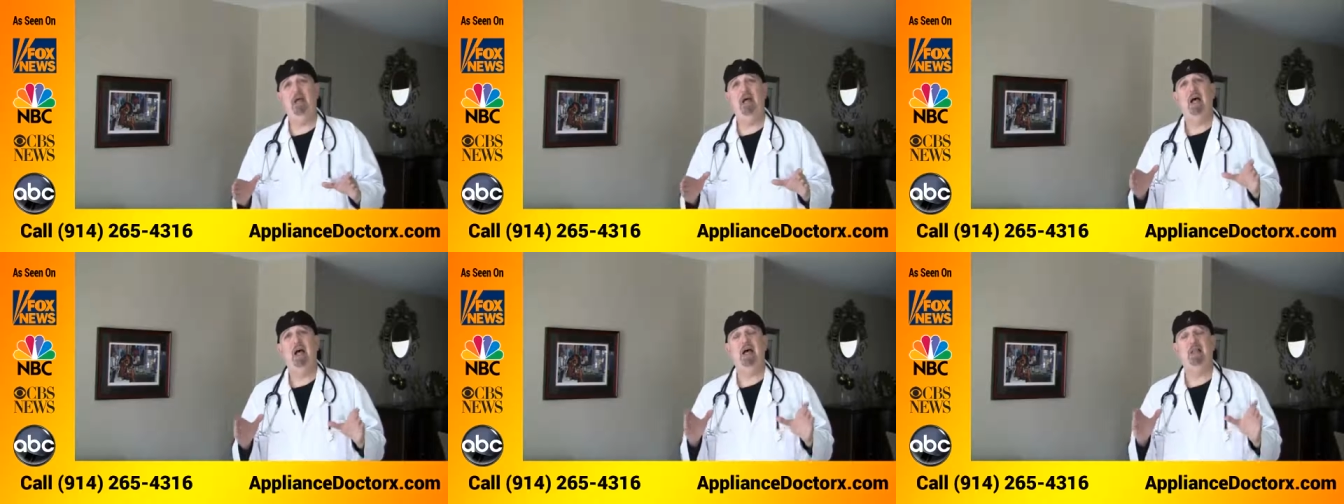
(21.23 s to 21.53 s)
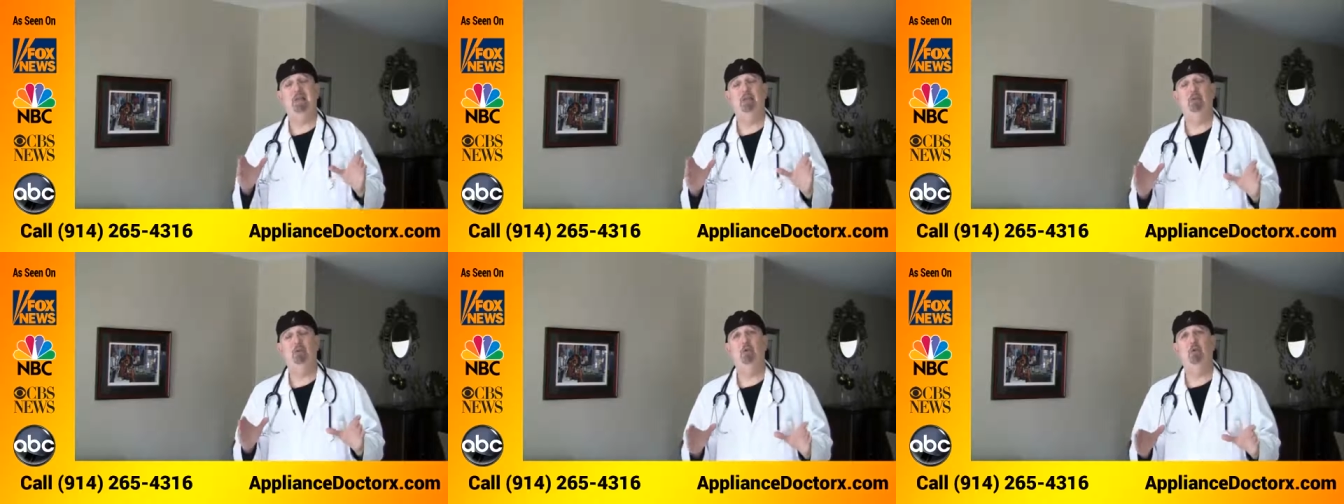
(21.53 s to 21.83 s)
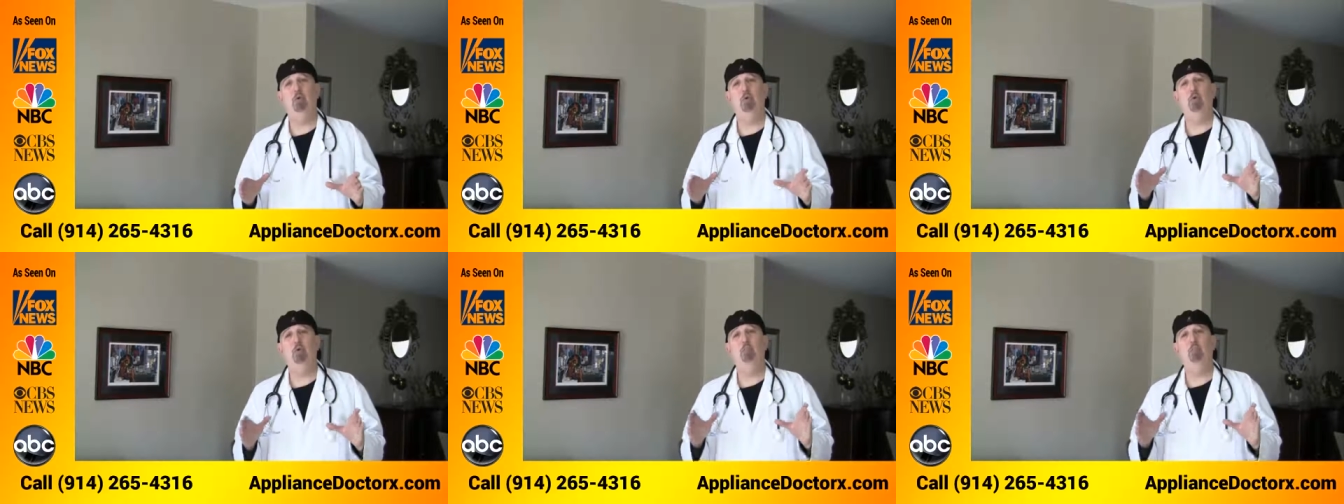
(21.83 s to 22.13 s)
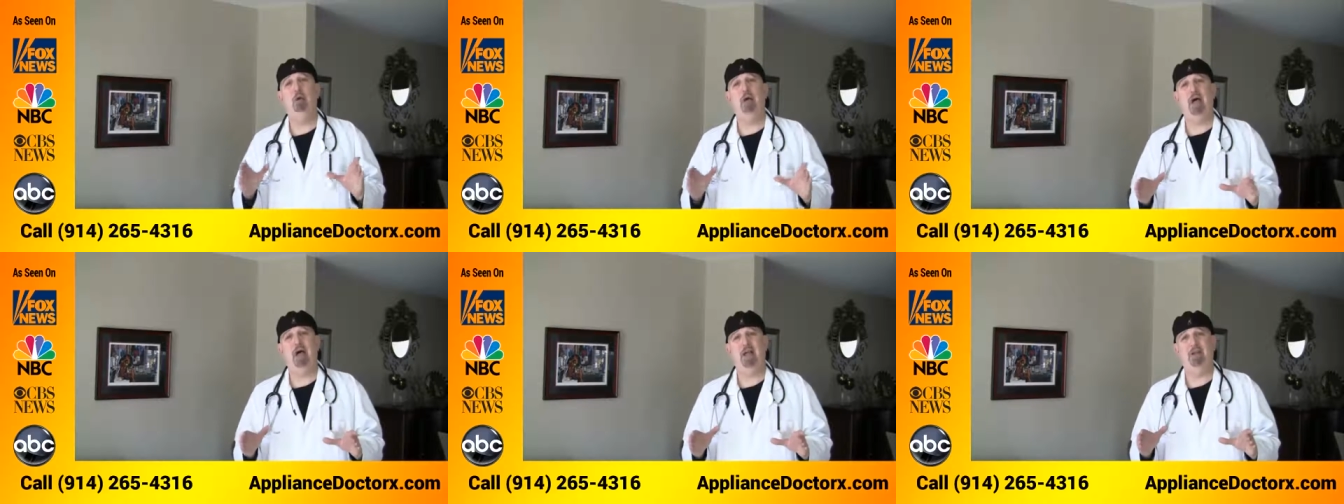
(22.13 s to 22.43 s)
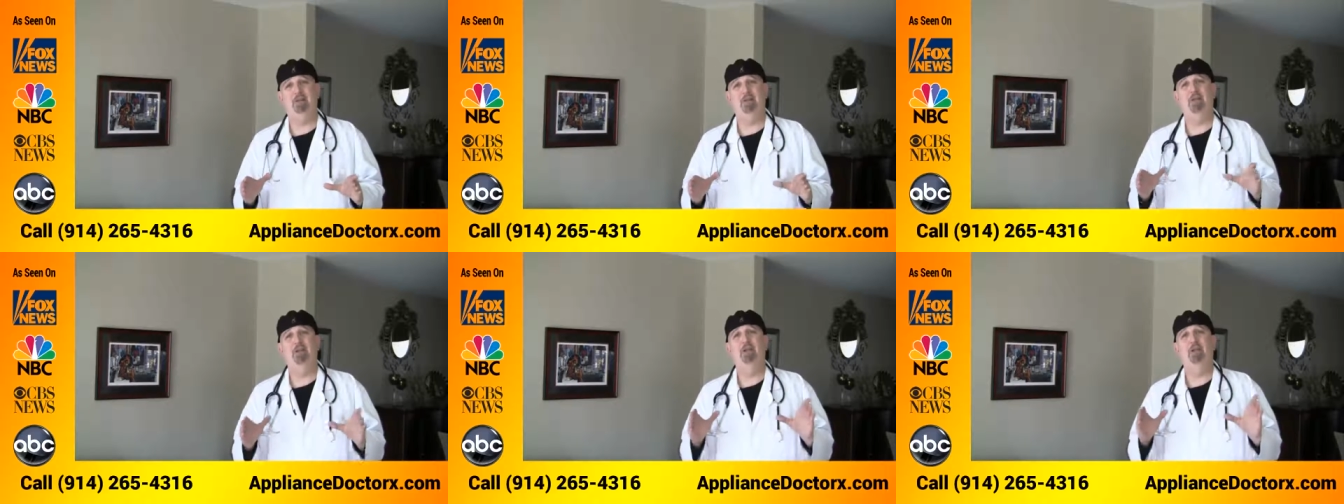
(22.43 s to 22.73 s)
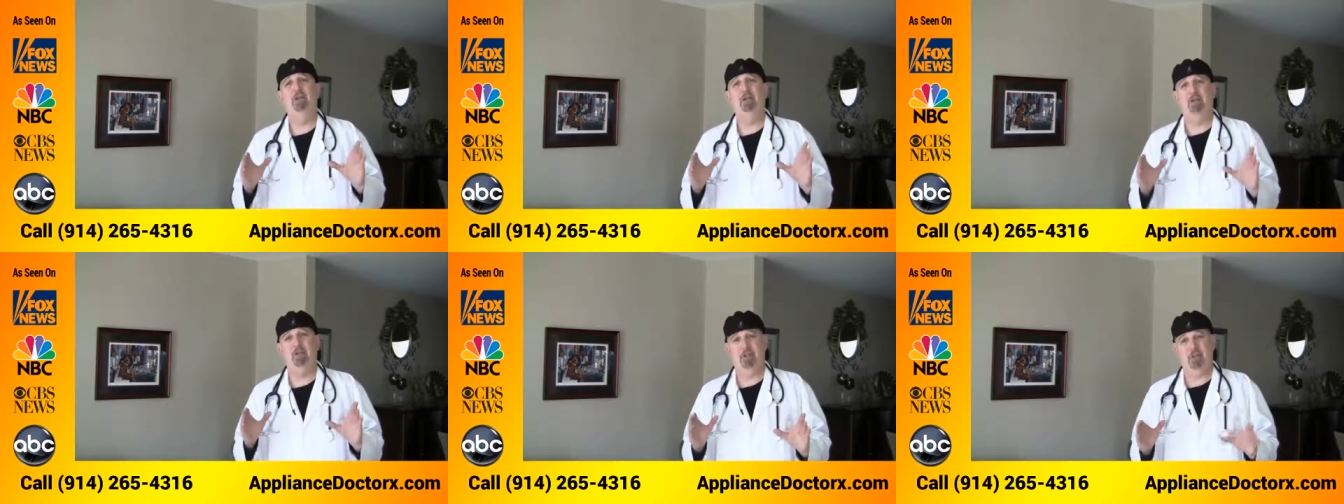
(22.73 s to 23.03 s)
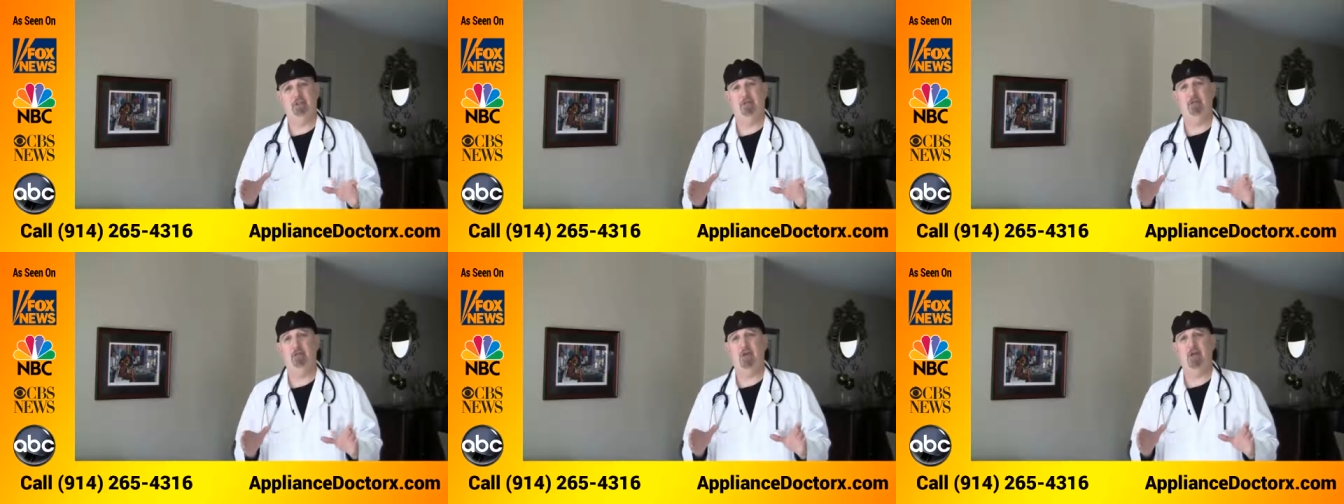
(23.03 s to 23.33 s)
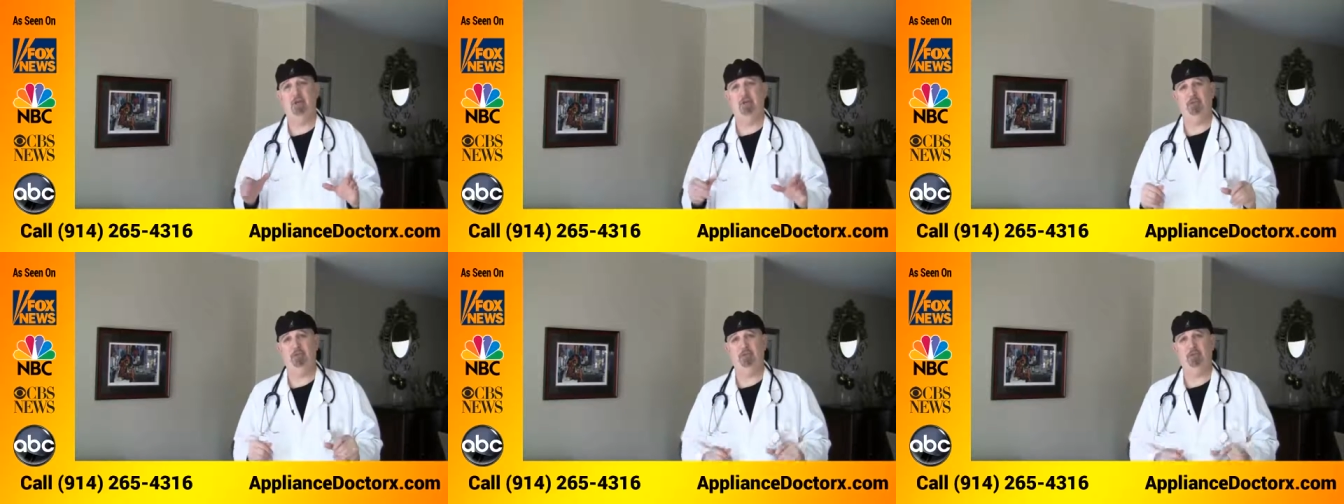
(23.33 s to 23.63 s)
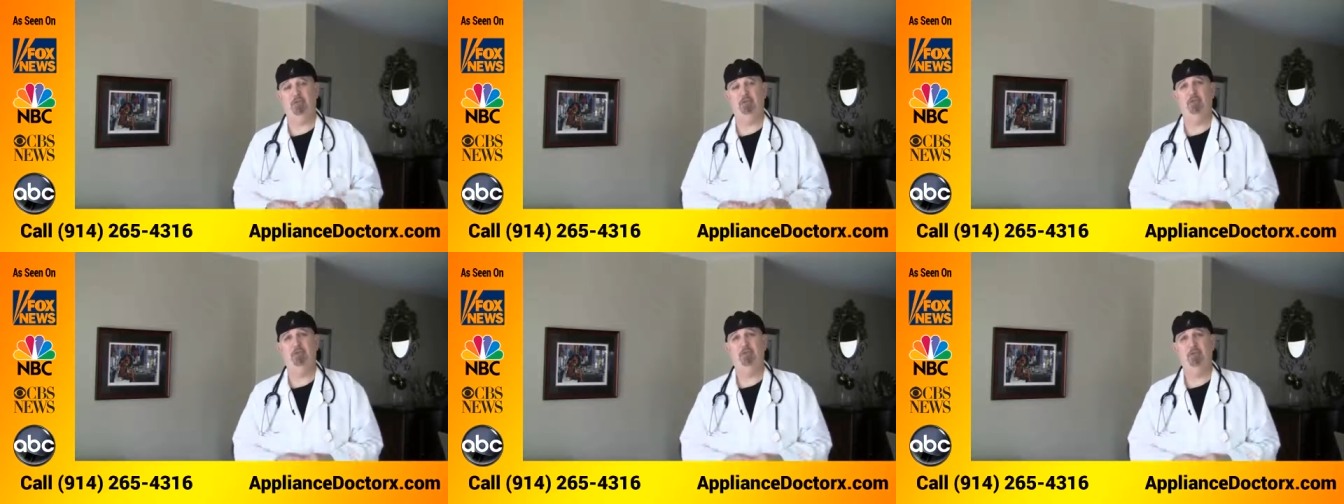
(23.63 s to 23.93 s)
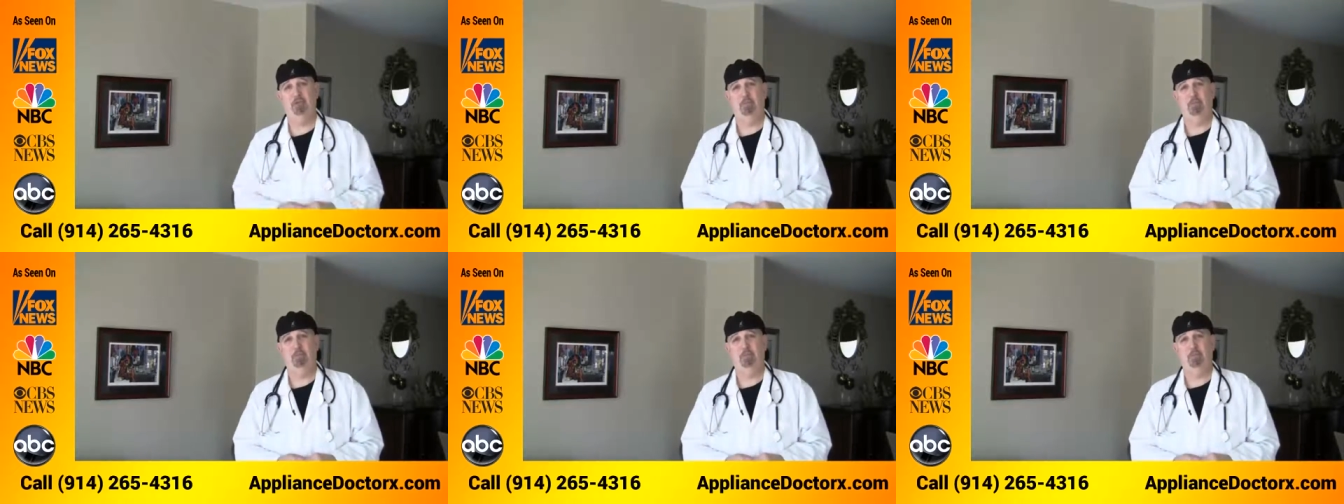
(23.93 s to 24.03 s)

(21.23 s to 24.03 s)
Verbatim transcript: on the new Bosch dishwashers.